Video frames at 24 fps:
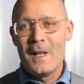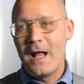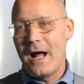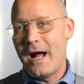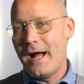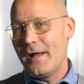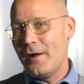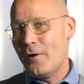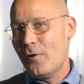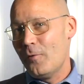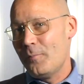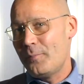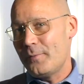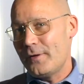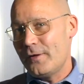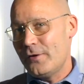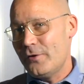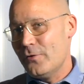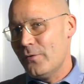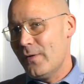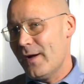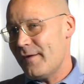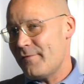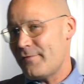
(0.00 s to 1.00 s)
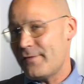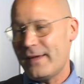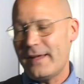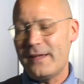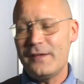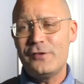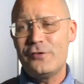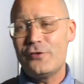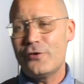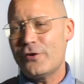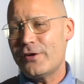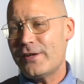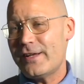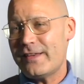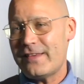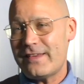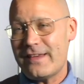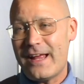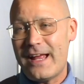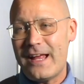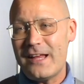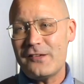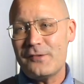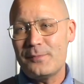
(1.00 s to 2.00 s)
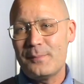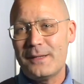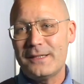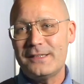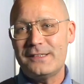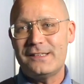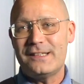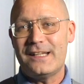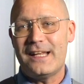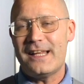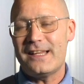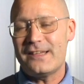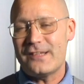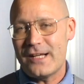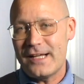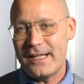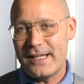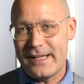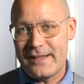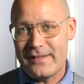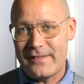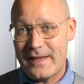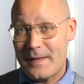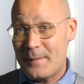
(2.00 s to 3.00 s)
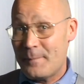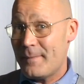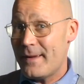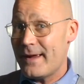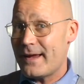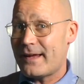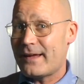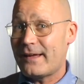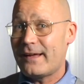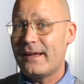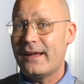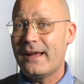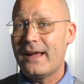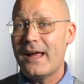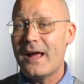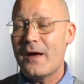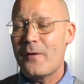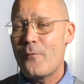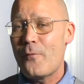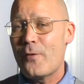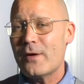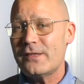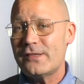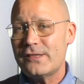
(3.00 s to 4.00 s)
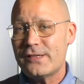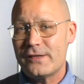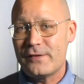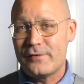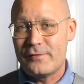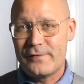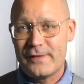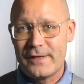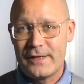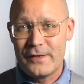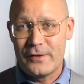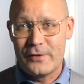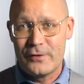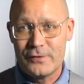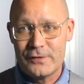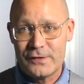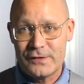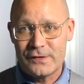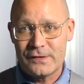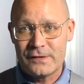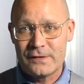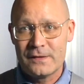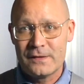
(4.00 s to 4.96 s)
I hope you have enjoyed it as much as I did in making and watching the videos.